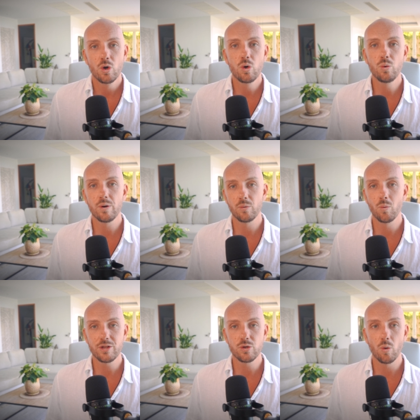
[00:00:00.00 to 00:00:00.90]
Who and
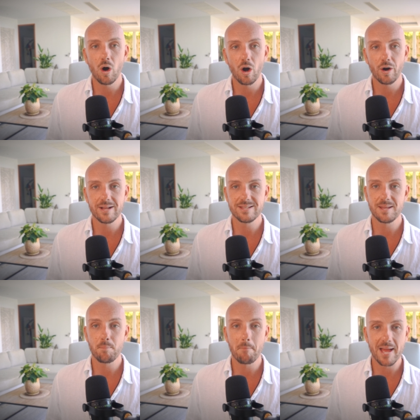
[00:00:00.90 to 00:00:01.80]
what you are is
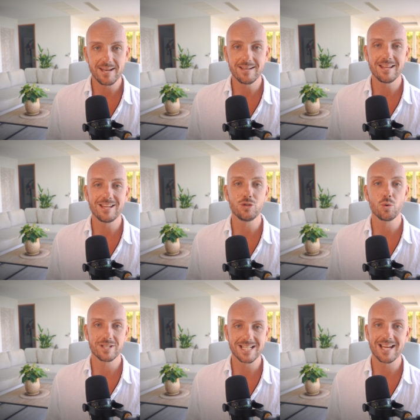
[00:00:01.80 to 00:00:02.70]
embedded in
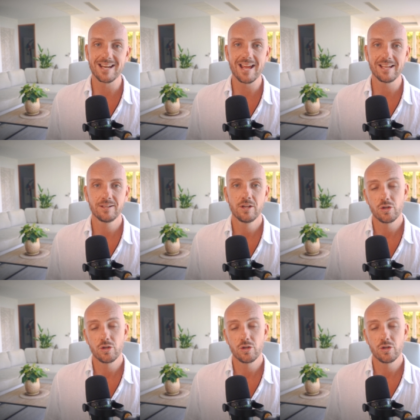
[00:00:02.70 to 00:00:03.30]
your DNA.